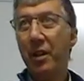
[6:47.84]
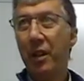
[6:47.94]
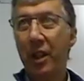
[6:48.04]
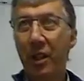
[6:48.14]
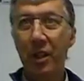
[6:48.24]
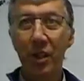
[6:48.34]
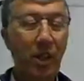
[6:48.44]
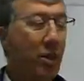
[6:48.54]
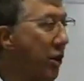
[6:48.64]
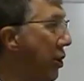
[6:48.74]

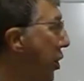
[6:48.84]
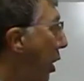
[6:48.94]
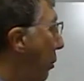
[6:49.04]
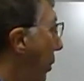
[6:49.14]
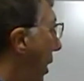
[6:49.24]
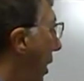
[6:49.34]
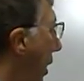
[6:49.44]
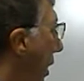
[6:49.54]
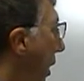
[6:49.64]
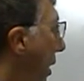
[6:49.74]
into the top.
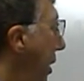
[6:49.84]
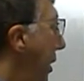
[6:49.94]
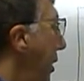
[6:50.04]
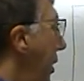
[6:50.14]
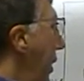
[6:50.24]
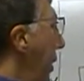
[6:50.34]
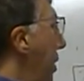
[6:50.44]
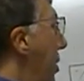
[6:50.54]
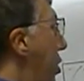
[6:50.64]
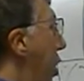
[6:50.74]

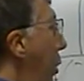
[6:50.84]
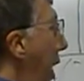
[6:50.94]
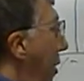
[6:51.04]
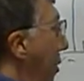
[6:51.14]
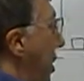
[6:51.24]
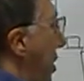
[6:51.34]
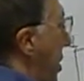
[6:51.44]
So we have this